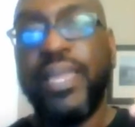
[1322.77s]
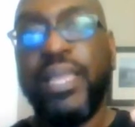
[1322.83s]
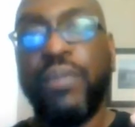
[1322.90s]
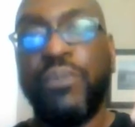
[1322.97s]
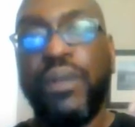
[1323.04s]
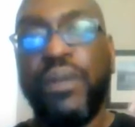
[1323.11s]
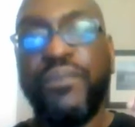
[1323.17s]

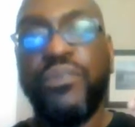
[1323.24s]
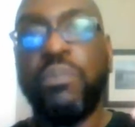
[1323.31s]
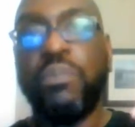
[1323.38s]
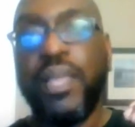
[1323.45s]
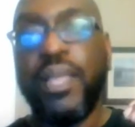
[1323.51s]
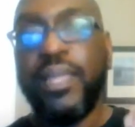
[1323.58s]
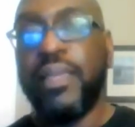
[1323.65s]
and revenue
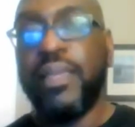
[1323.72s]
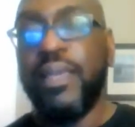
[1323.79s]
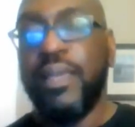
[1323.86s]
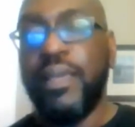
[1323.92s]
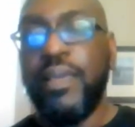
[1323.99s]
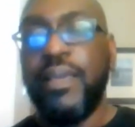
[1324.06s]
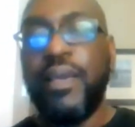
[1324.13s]
planning,
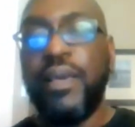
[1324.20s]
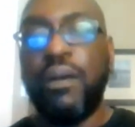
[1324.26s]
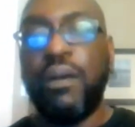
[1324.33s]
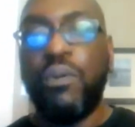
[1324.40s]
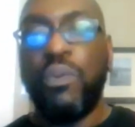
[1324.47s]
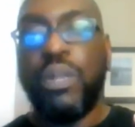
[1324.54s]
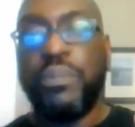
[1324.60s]

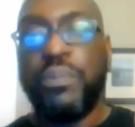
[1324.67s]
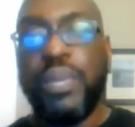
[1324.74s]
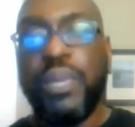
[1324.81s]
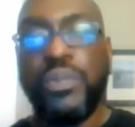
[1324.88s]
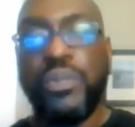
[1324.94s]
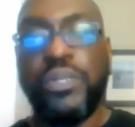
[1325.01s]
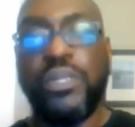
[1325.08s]
we want to be
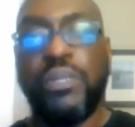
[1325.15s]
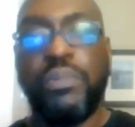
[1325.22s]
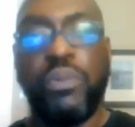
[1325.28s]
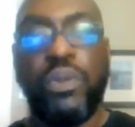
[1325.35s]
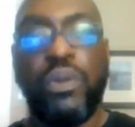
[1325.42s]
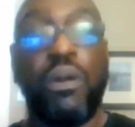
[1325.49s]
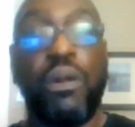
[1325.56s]
able to
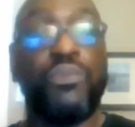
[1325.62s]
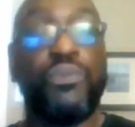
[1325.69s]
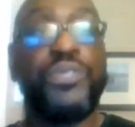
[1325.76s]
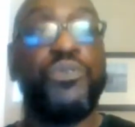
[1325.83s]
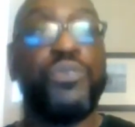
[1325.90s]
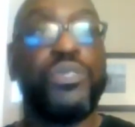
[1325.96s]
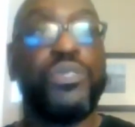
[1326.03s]
deploy all the
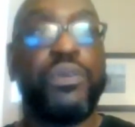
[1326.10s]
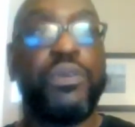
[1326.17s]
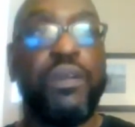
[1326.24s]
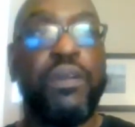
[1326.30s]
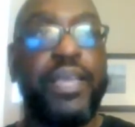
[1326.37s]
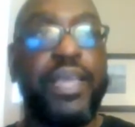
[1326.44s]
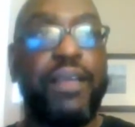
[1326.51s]
resources
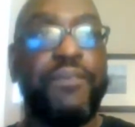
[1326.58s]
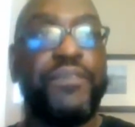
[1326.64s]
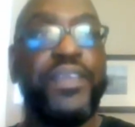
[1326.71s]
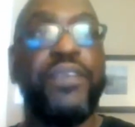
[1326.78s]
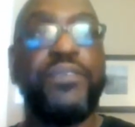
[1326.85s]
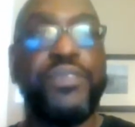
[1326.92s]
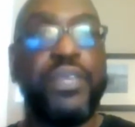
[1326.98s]
at our
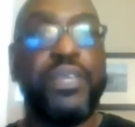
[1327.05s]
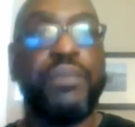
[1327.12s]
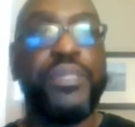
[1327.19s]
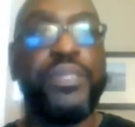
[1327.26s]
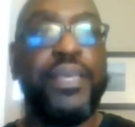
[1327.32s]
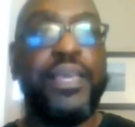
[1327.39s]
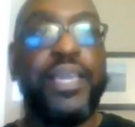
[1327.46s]

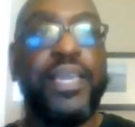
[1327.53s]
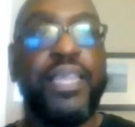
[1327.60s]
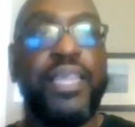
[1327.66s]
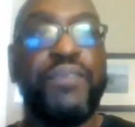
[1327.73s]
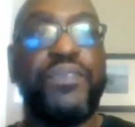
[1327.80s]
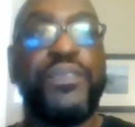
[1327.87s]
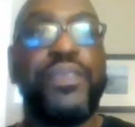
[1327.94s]
fingertips.
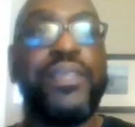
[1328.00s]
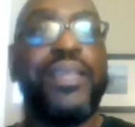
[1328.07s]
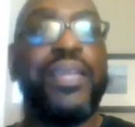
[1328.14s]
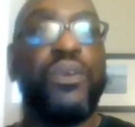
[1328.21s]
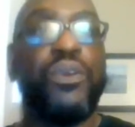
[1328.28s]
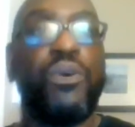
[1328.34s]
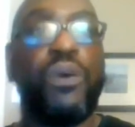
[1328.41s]
And if you did
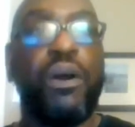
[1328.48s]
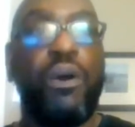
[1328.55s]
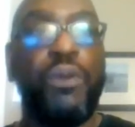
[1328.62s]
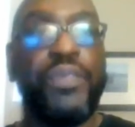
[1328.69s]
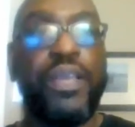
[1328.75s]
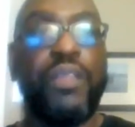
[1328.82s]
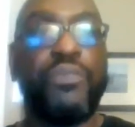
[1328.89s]
not know all
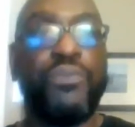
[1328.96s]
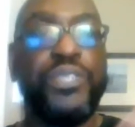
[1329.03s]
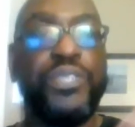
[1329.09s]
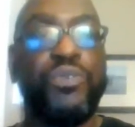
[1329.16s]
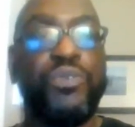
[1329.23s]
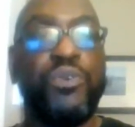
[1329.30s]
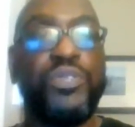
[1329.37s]
the other
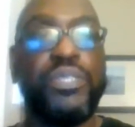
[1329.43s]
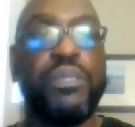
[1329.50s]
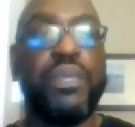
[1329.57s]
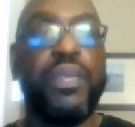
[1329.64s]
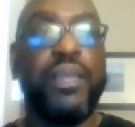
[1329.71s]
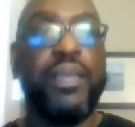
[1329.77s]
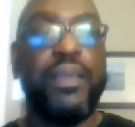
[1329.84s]
resources
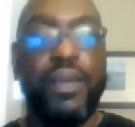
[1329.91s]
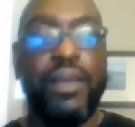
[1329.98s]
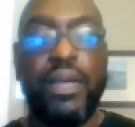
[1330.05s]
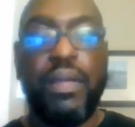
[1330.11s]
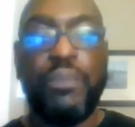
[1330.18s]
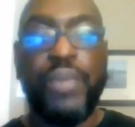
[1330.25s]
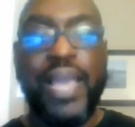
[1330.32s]

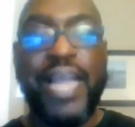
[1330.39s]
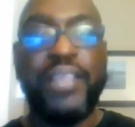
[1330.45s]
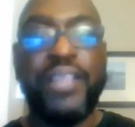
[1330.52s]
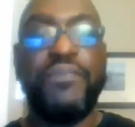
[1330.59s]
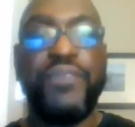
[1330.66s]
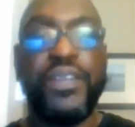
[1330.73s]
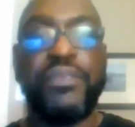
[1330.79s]
at your
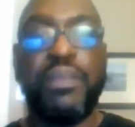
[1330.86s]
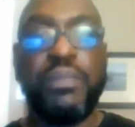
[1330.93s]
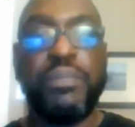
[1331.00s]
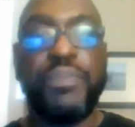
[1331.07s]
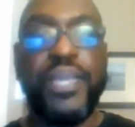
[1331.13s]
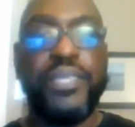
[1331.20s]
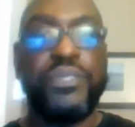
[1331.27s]
fingertips
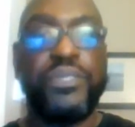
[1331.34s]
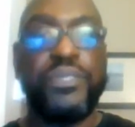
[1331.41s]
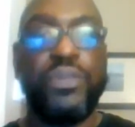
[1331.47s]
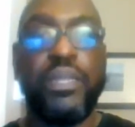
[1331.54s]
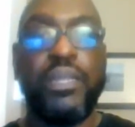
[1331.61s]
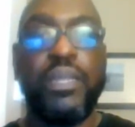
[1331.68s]
based on,